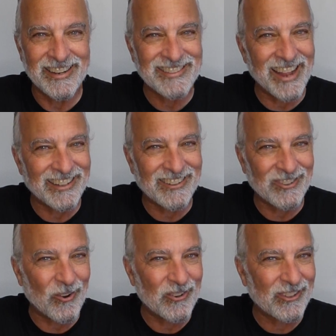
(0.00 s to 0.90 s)
It's
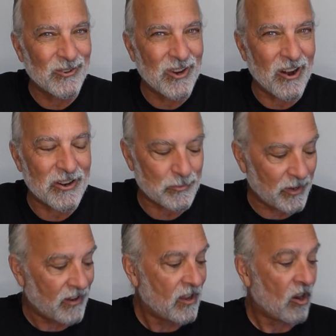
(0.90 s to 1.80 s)
not, don't do
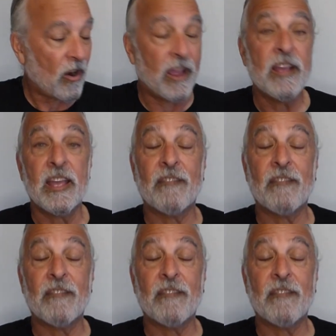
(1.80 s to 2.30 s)
garnishment. Alright,